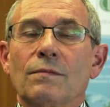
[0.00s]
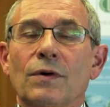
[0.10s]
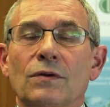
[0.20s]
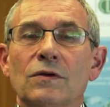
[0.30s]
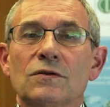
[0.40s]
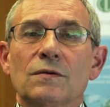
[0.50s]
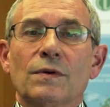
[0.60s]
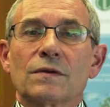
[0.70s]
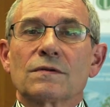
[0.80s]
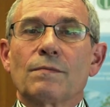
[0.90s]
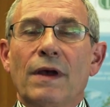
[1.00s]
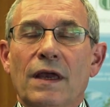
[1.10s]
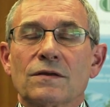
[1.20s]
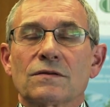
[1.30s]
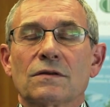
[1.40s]
participants
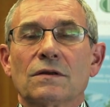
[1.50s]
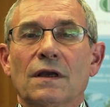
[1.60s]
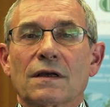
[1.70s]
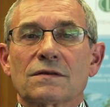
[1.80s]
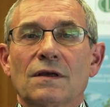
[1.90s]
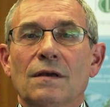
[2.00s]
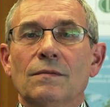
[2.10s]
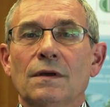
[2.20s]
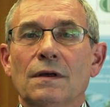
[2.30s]
passed the exam.